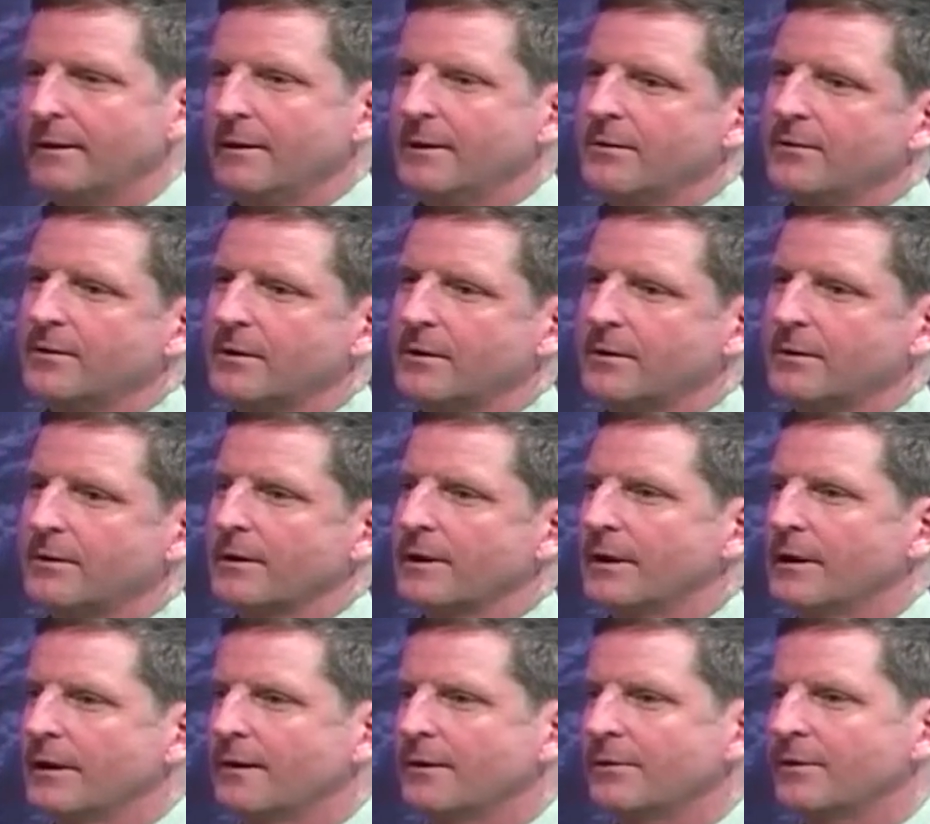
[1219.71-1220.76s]
So
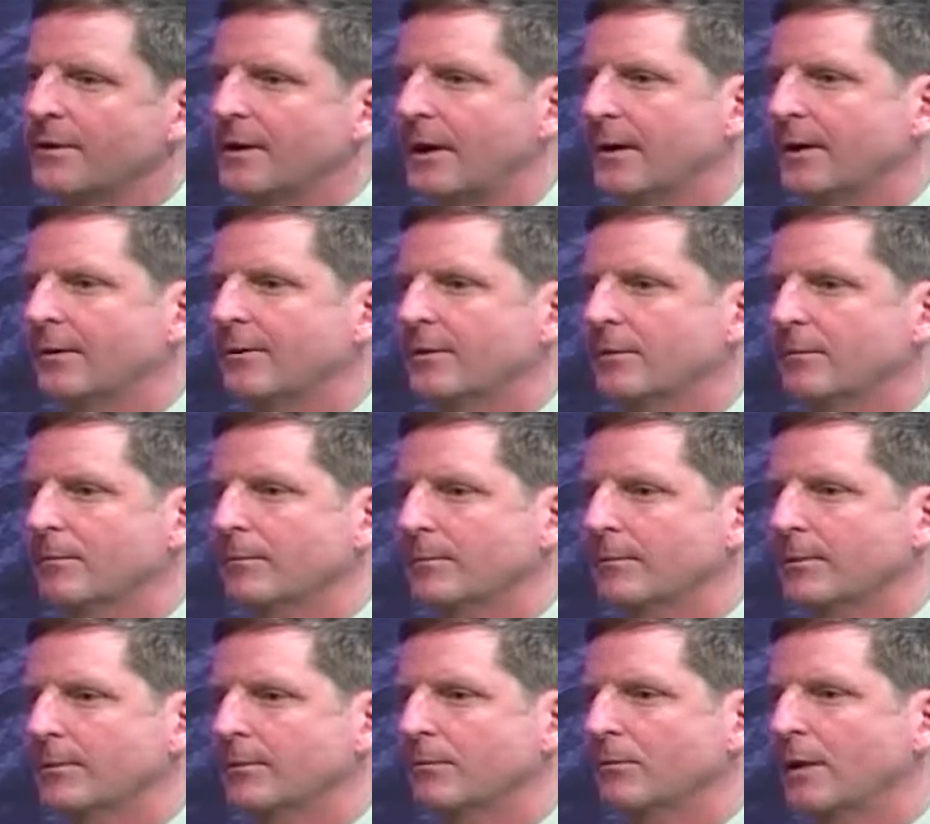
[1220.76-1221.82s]
he decided
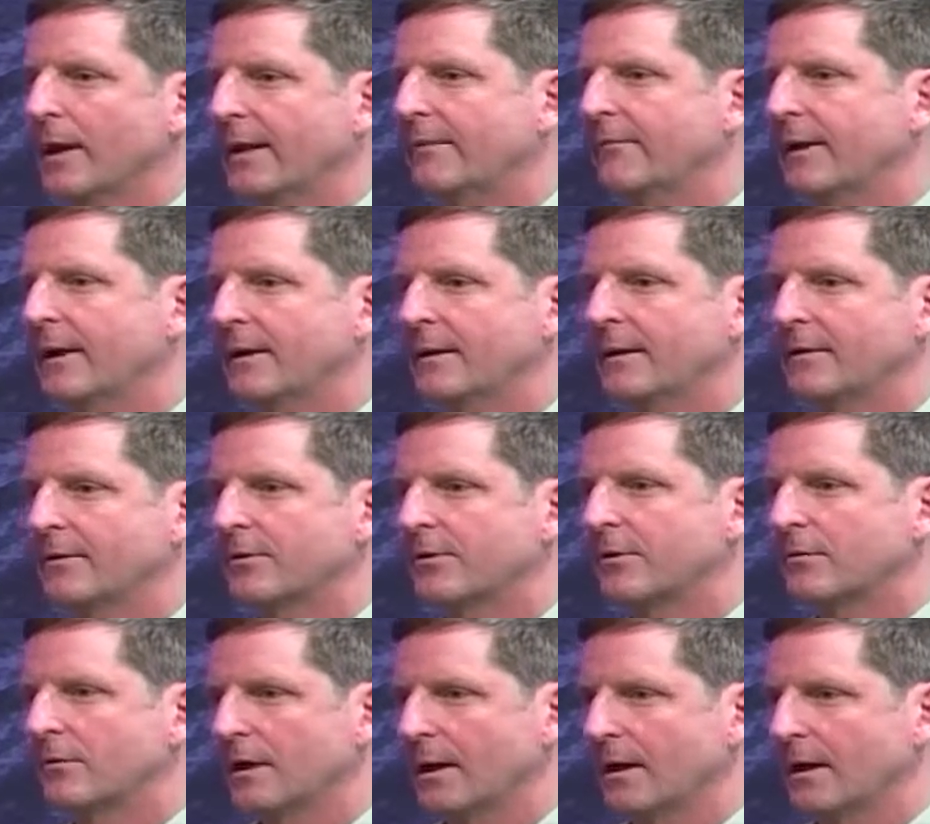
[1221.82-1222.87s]
to renovate his
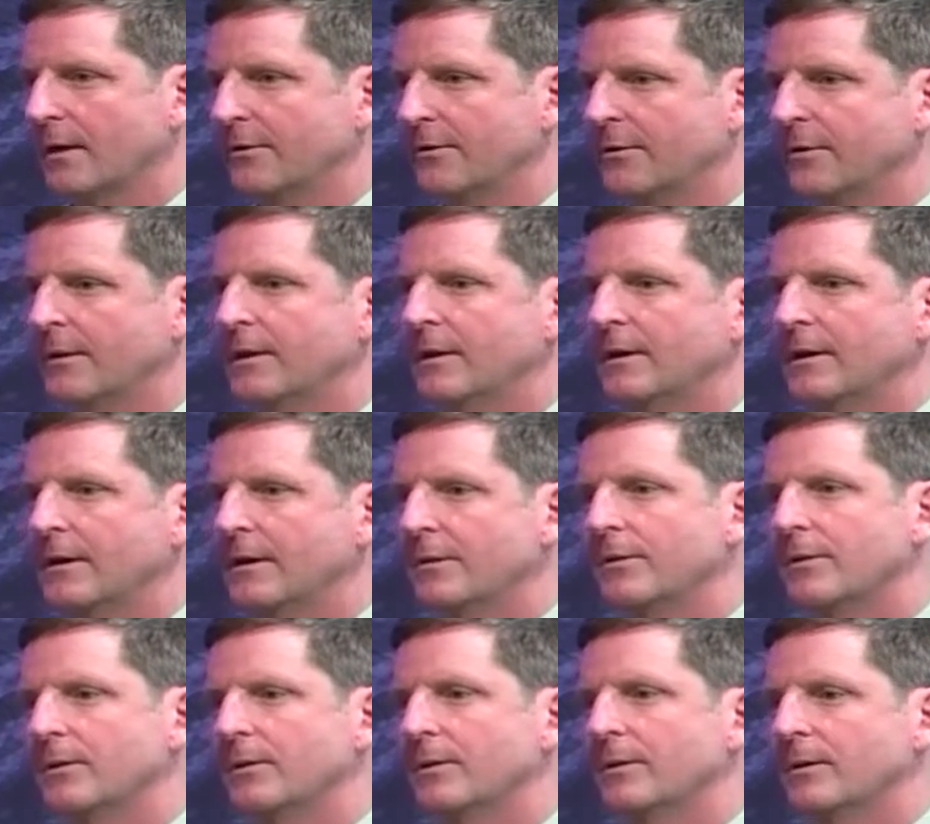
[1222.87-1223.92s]
garage
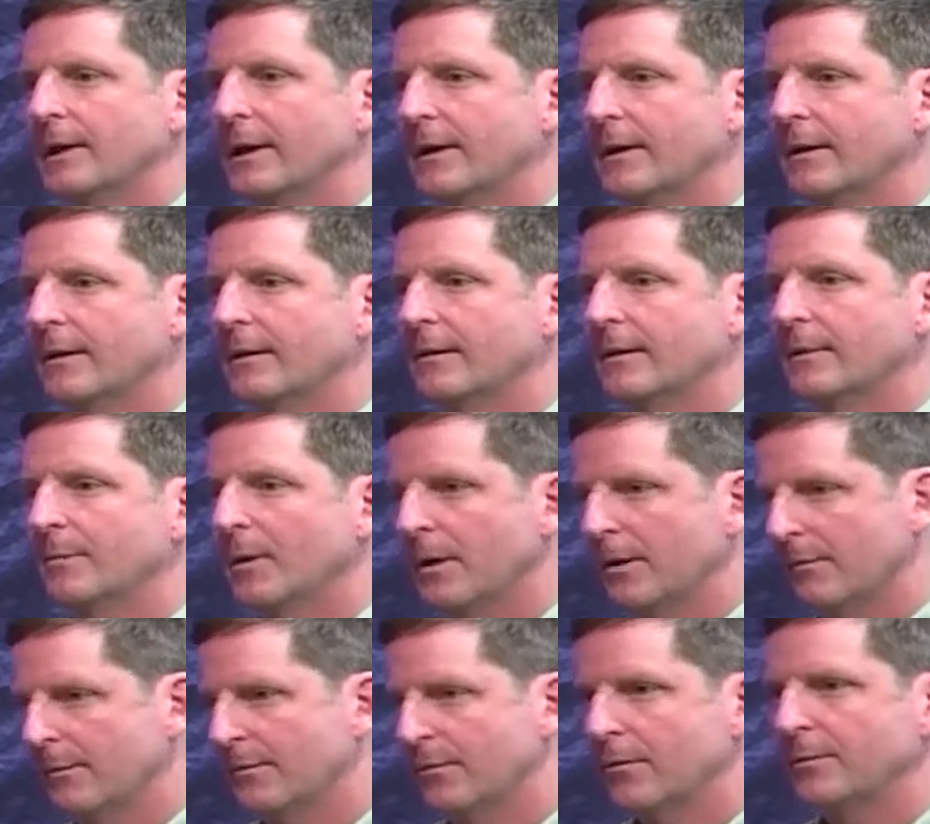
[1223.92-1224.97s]
into an
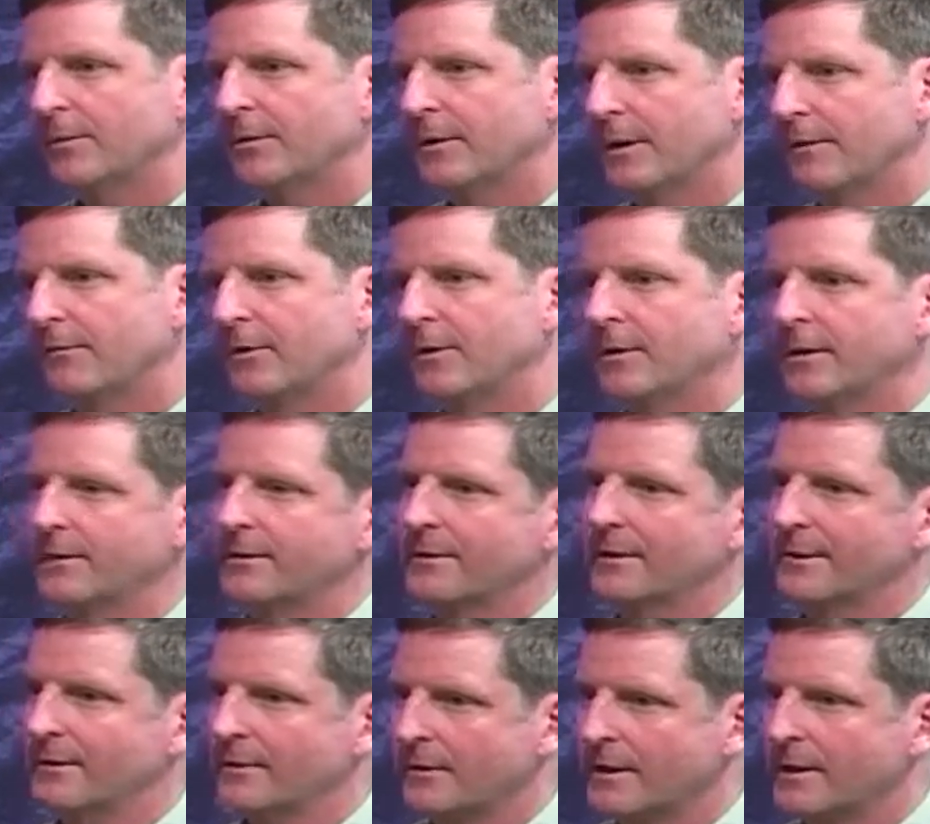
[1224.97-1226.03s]
apartment for himself, which has a
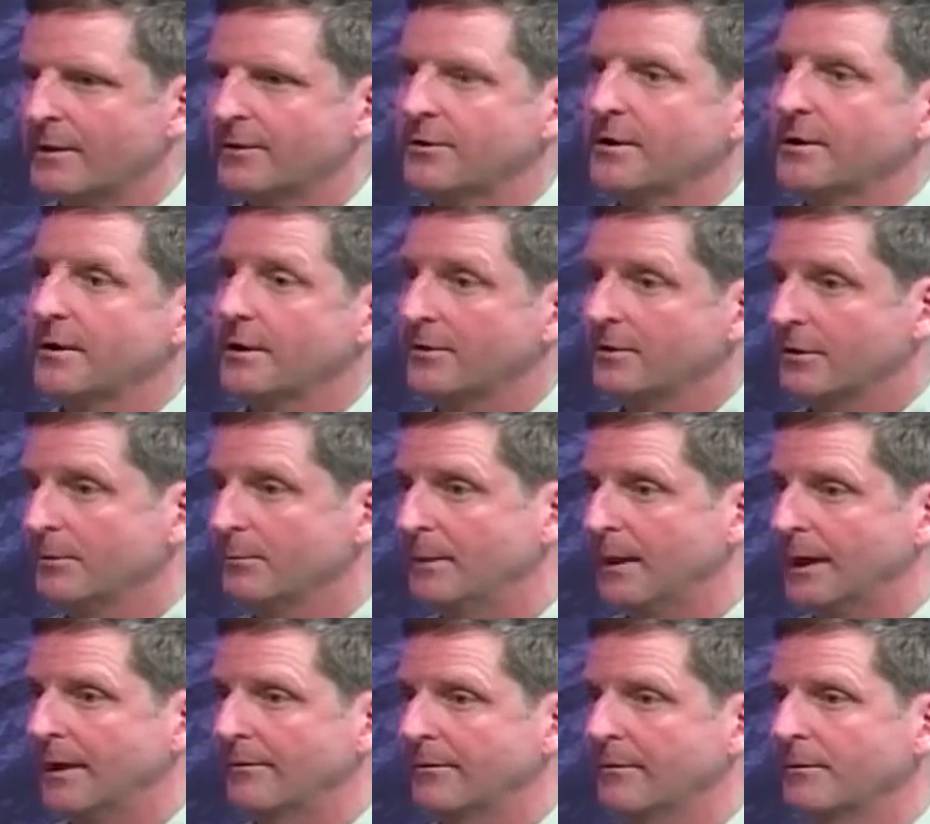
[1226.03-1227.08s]
little kitchen and its own
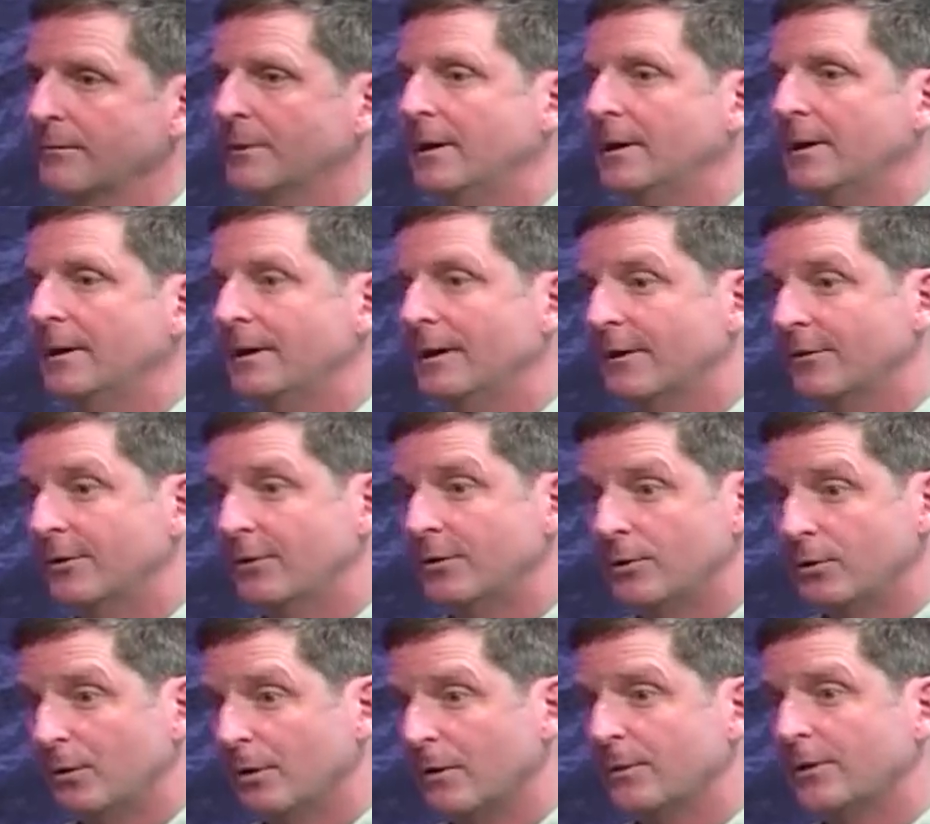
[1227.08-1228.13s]
bathroom, has a
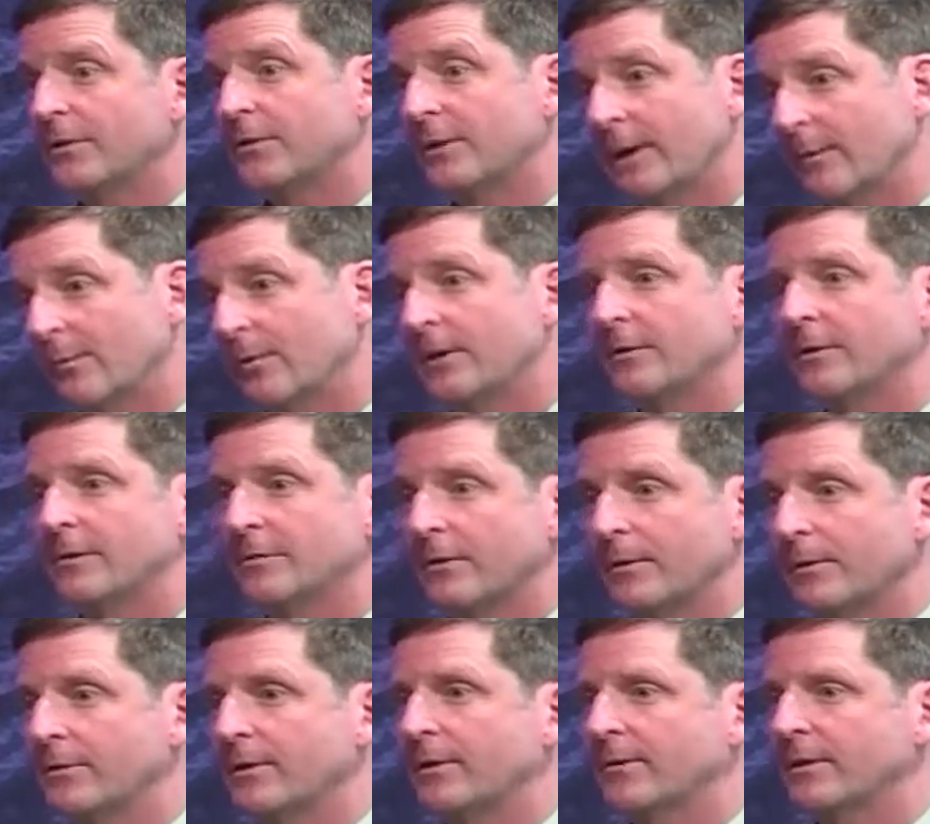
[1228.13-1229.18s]
door which separates it from
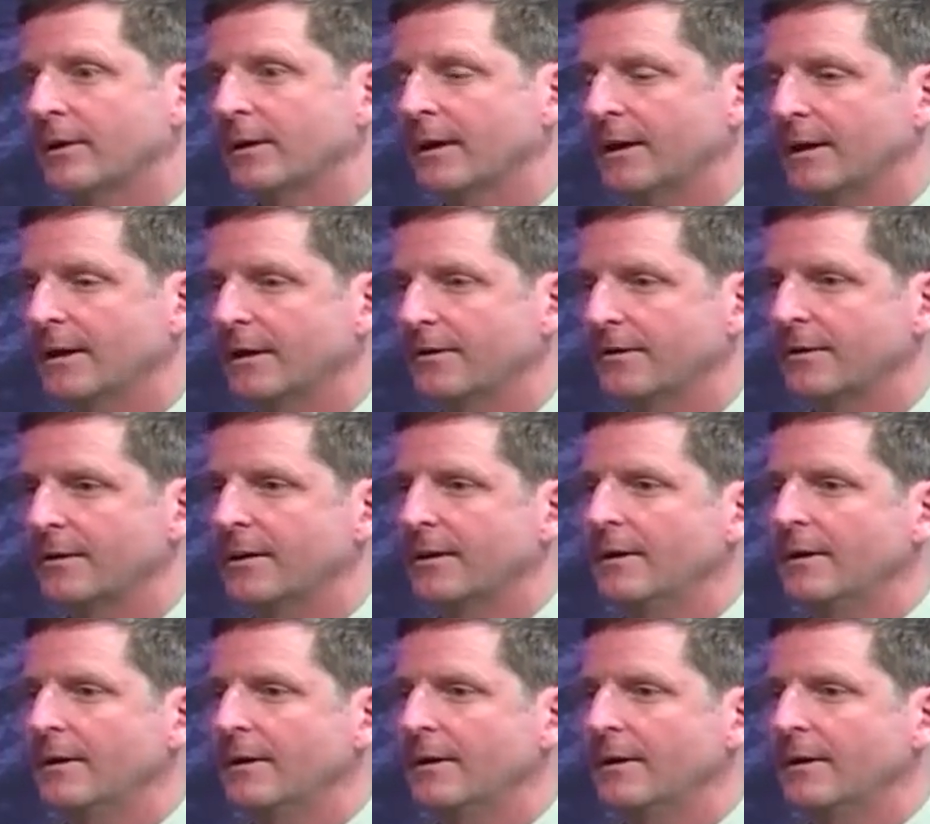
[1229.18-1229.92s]
the rest of the house.